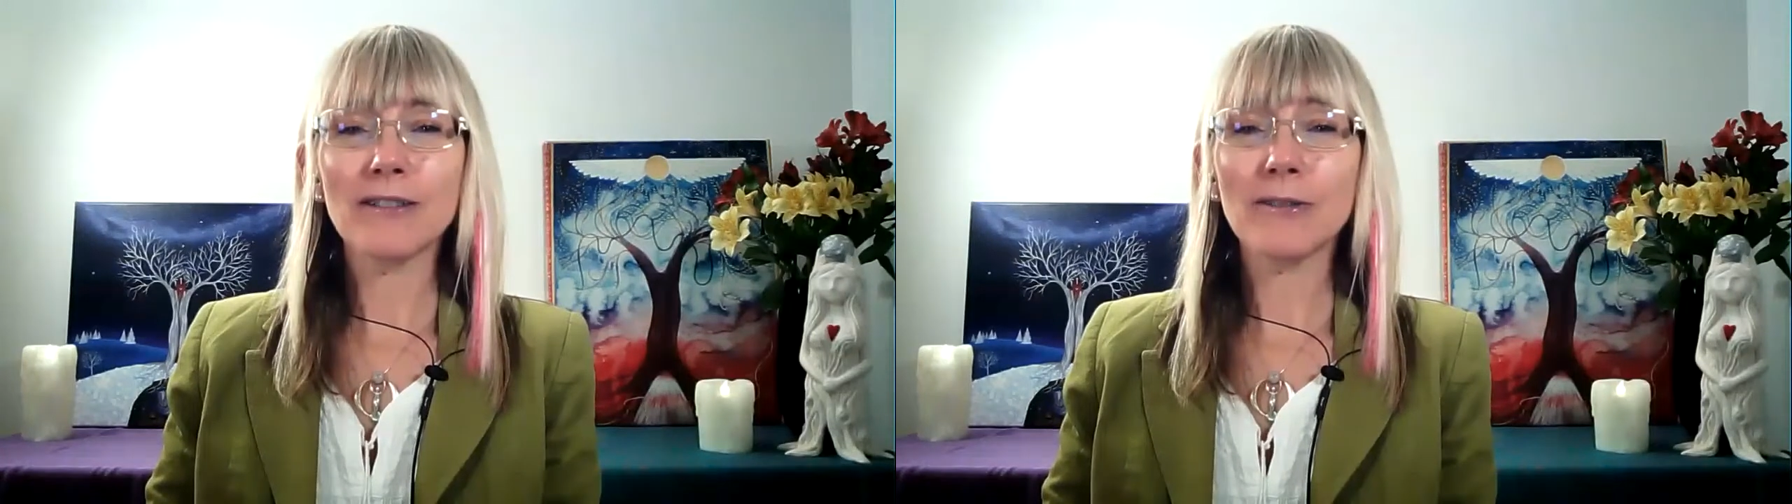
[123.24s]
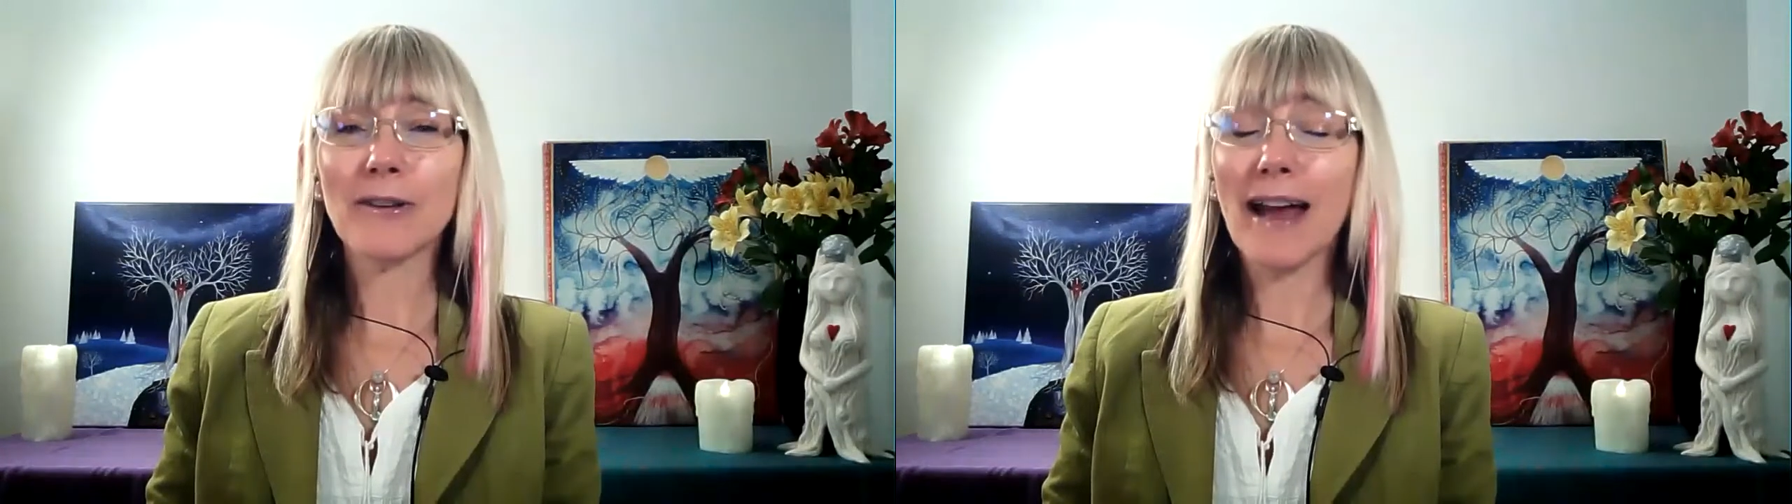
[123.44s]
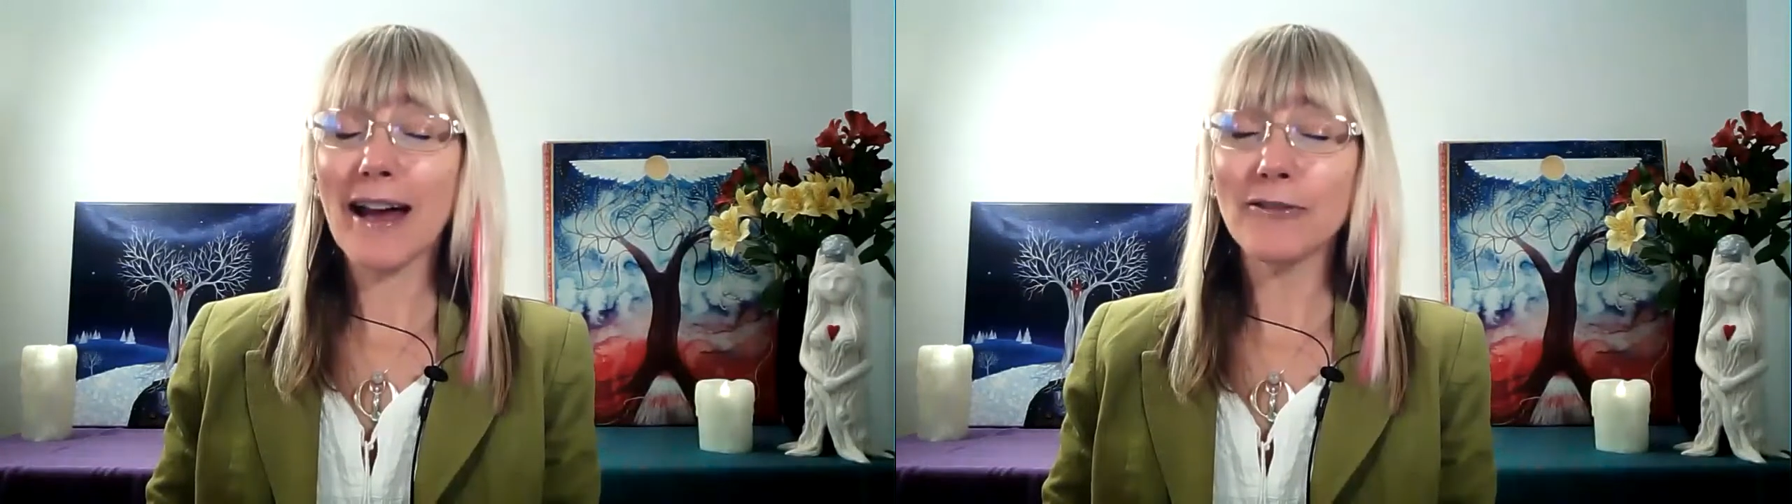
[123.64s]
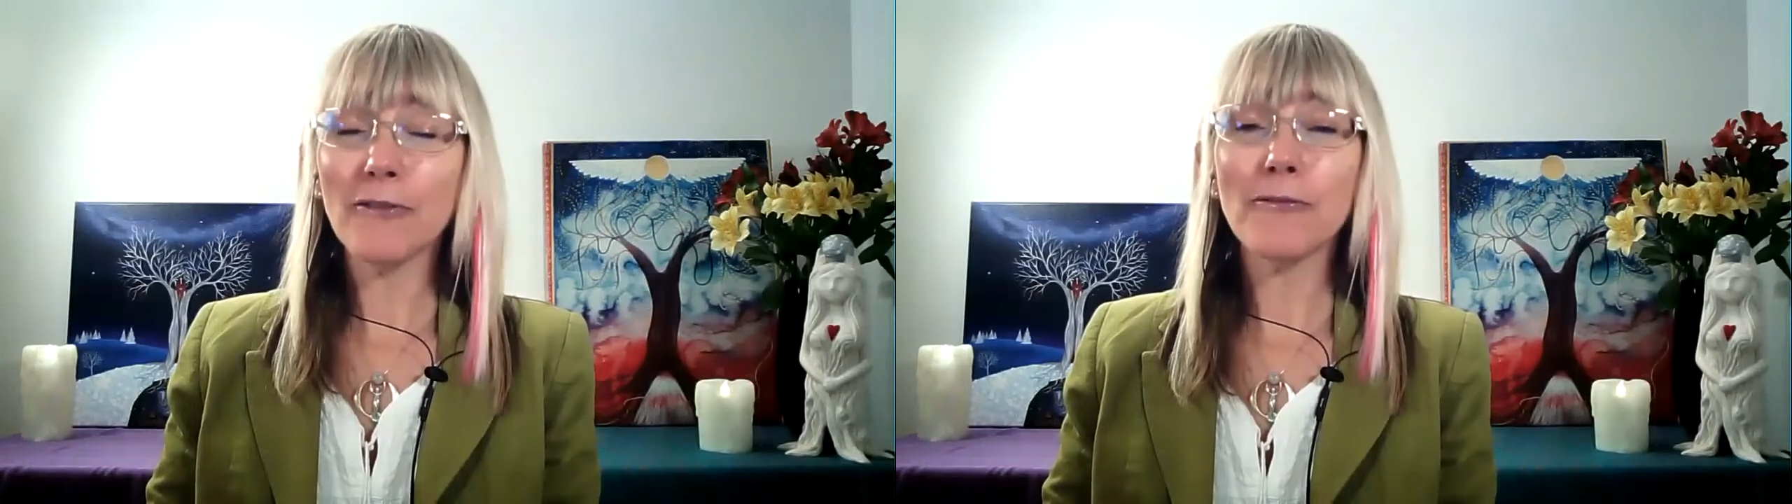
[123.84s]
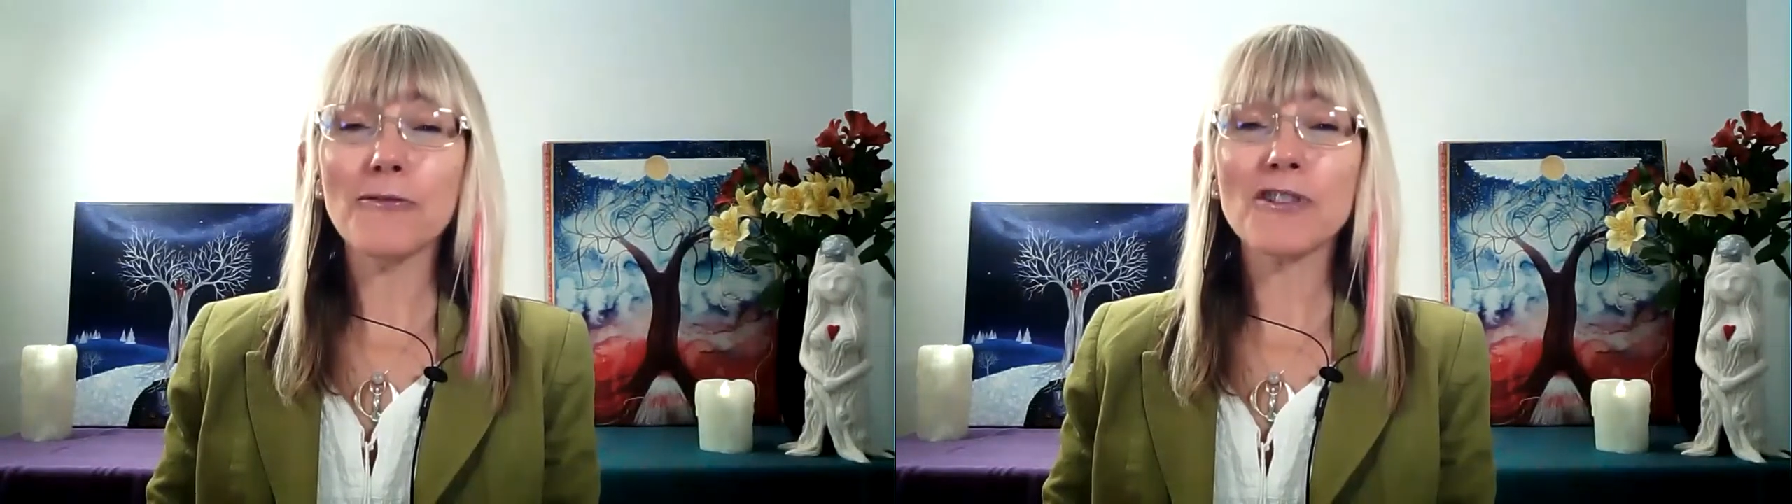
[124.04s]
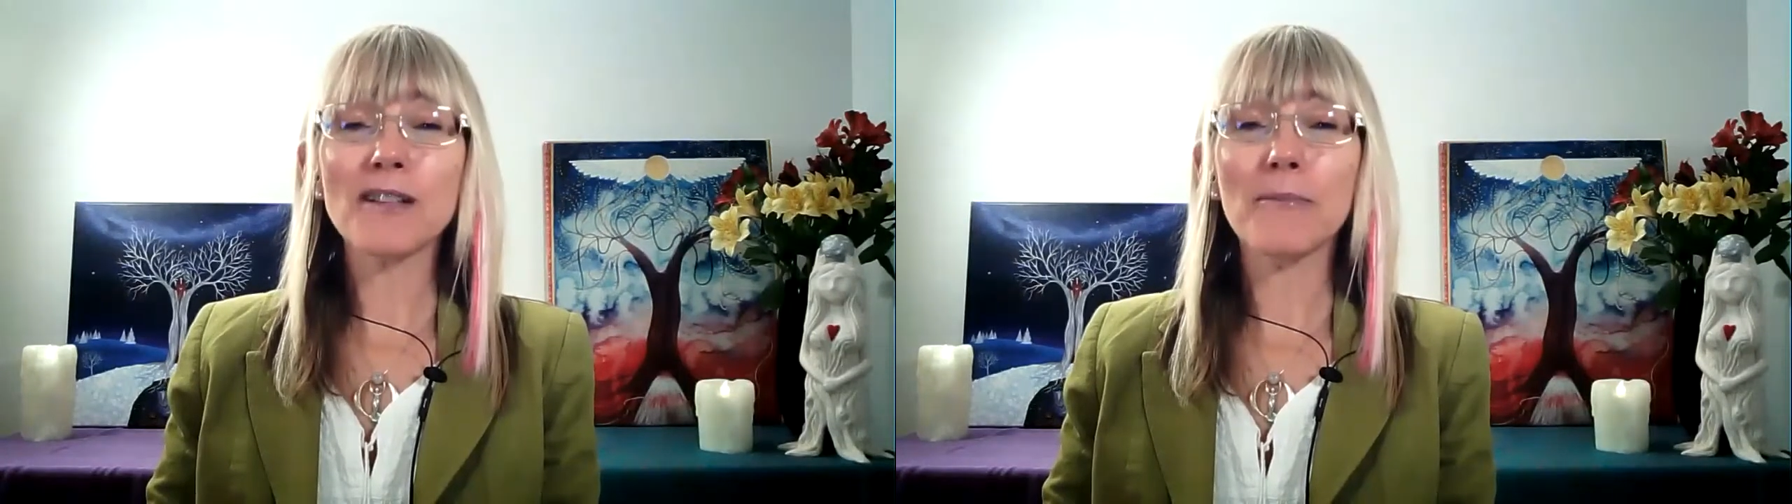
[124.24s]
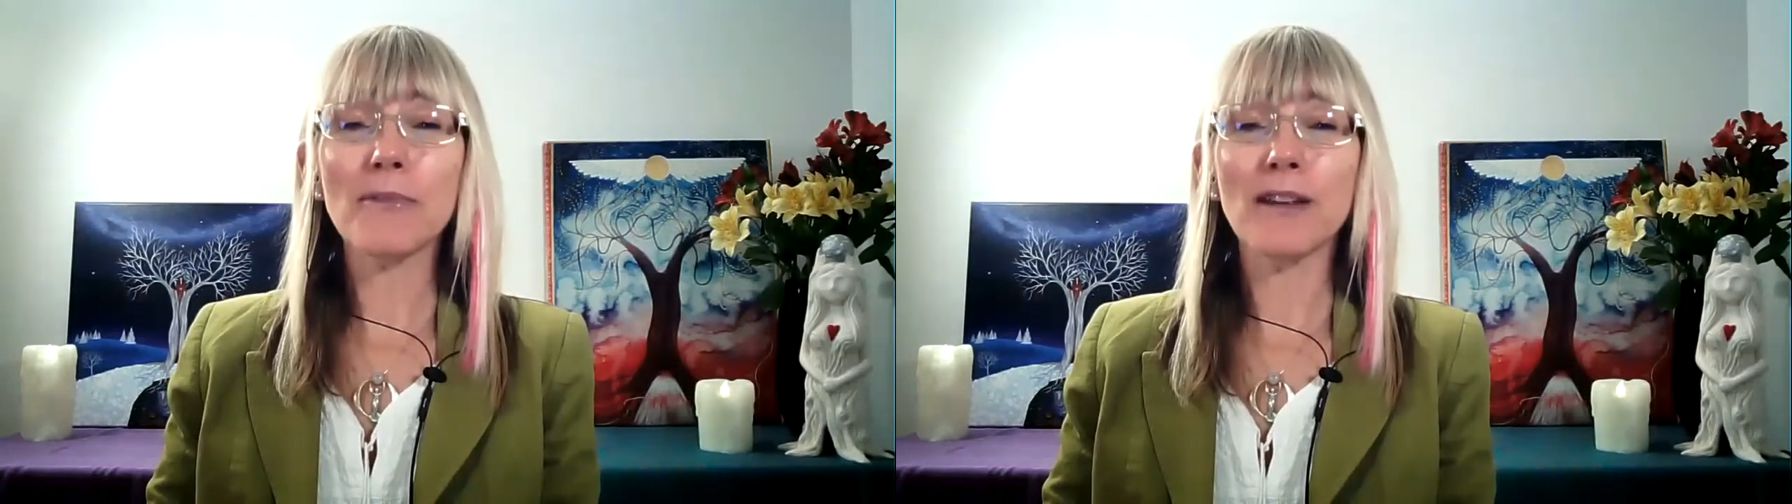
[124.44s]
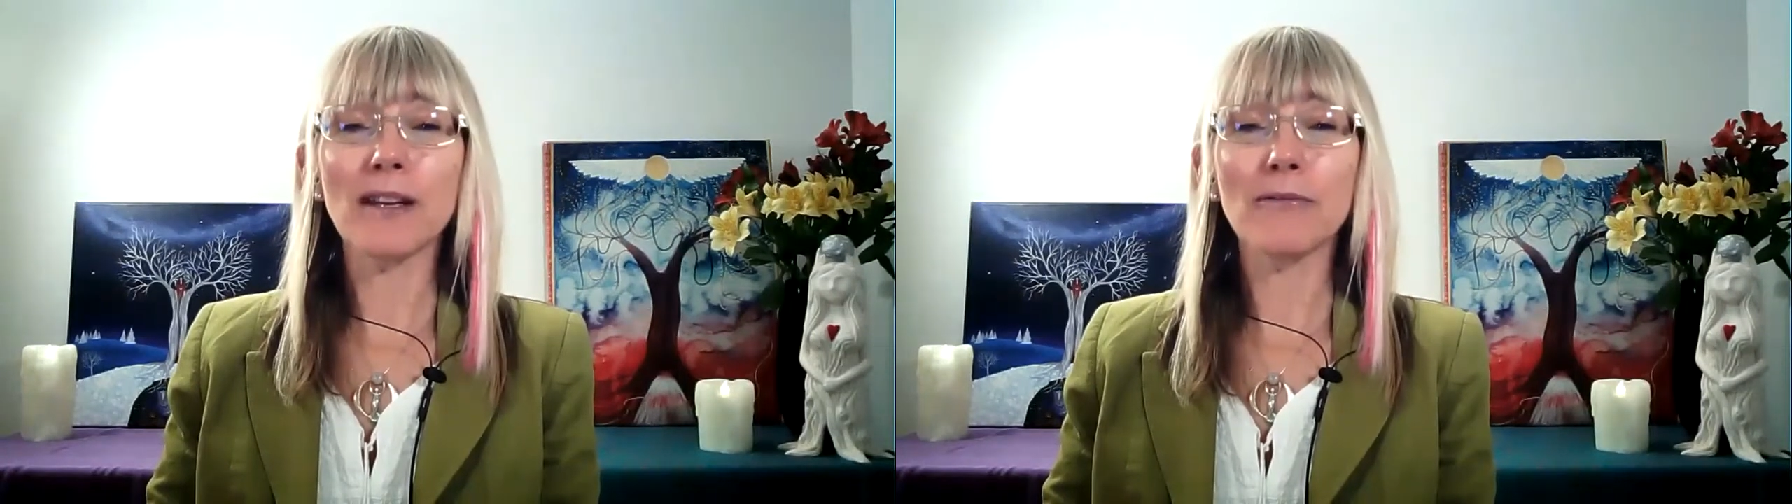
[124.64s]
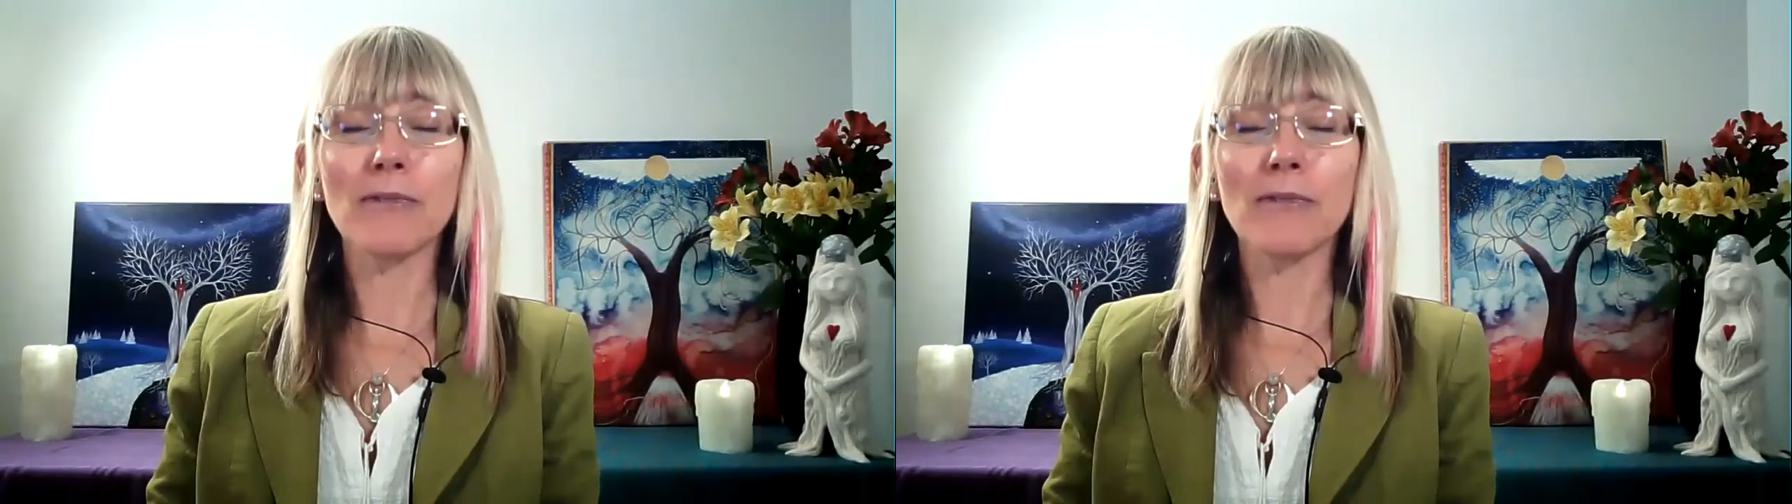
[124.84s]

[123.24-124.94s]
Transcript: You cannot force something